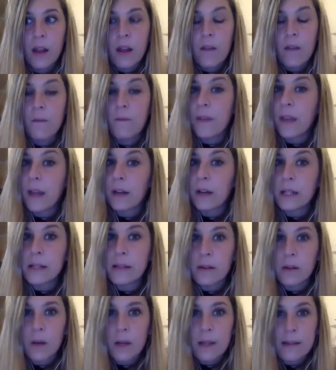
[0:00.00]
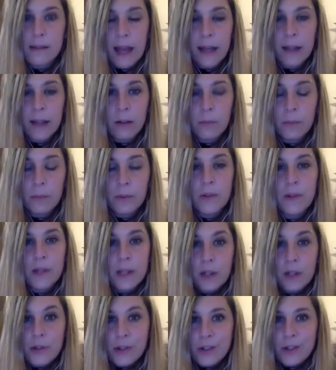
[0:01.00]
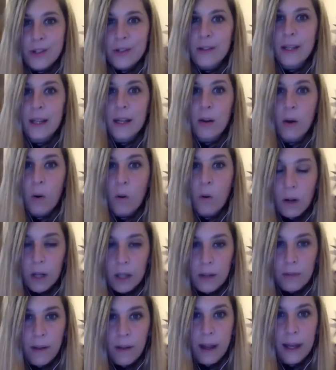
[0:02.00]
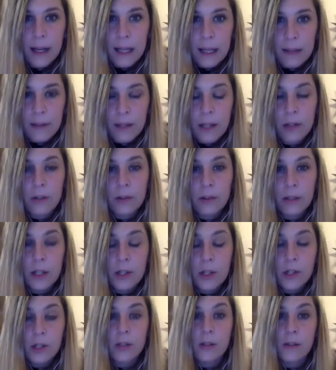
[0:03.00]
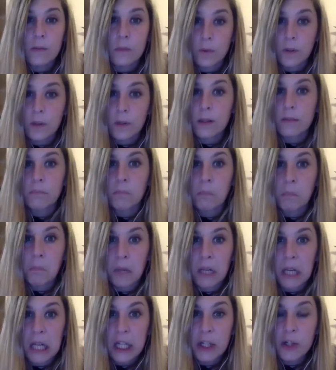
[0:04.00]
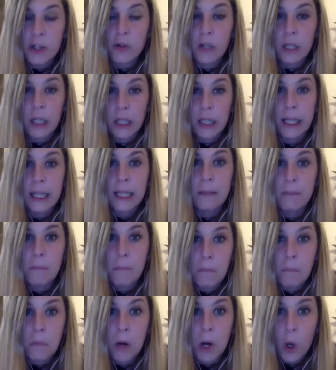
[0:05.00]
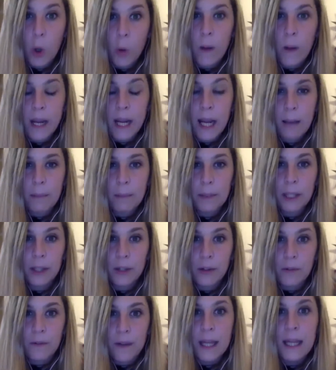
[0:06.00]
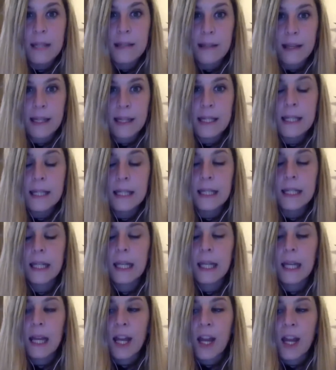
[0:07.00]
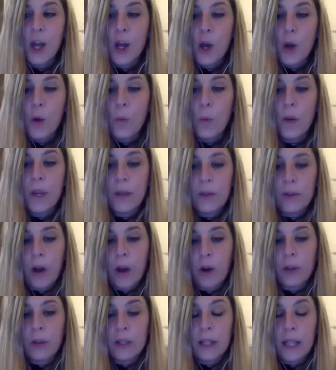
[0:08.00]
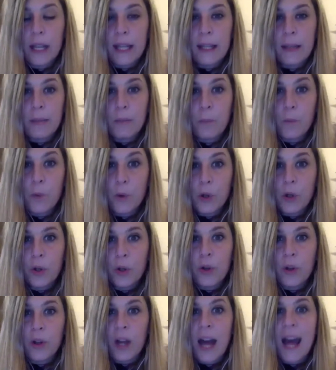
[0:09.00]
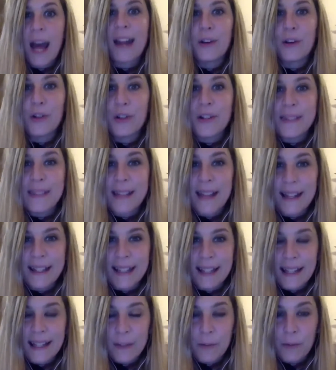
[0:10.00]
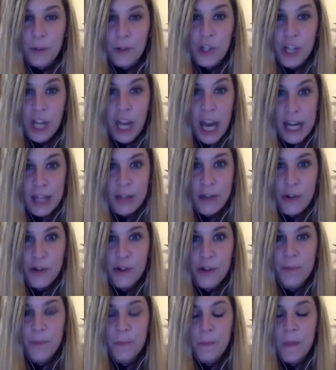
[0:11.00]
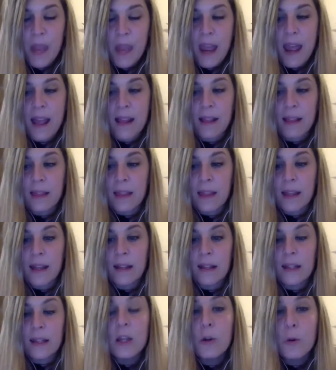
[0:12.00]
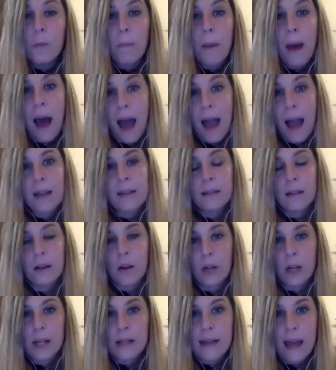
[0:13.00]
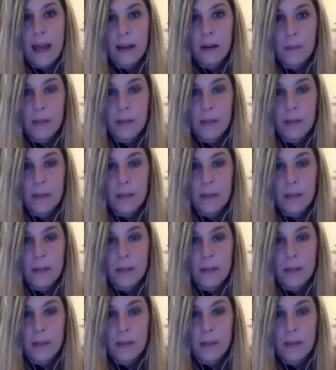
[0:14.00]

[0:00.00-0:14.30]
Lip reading: very slow asylum procedures in horrifying living conditions was literally blowing up in their faces. We thought they would understand the need for change. And the new pact on asylum